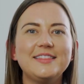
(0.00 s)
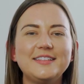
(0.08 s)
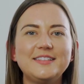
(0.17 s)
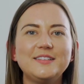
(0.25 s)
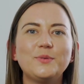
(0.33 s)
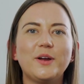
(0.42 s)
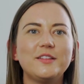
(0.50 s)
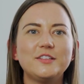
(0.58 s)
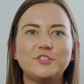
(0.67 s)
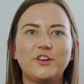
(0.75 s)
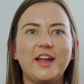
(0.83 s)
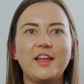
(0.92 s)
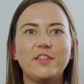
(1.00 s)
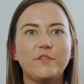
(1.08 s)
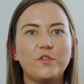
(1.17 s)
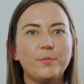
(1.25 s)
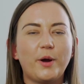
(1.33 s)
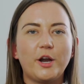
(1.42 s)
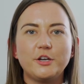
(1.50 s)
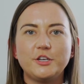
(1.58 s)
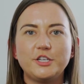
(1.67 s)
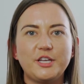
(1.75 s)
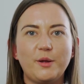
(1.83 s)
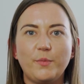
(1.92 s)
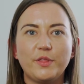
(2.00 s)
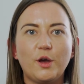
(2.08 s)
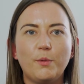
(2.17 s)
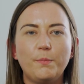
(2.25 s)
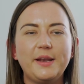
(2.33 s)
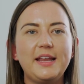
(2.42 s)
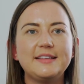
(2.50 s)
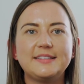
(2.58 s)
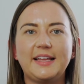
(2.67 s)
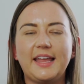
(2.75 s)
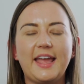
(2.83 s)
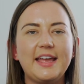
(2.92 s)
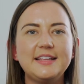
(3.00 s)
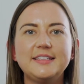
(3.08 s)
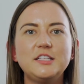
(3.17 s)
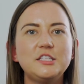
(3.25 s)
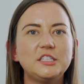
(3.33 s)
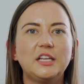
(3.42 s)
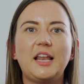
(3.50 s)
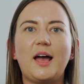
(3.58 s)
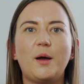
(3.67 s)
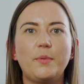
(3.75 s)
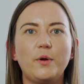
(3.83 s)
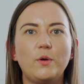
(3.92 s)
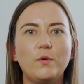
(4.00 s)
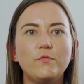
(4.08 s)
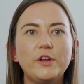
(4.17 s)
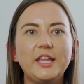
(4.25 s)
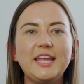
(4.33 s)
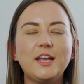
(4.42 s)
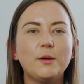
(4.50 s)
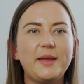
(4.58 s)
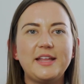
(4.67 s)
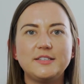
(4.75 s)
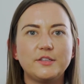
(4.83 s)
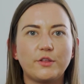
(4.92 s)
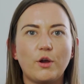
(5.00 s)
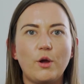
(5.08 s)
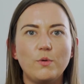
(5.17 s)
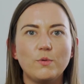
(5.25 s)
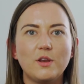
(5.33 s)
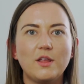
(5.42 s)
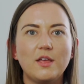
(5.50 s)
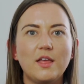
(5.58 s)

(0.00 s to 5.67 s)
This is where the strength of the partnership with companies like Asynt and Julabo really come into their own.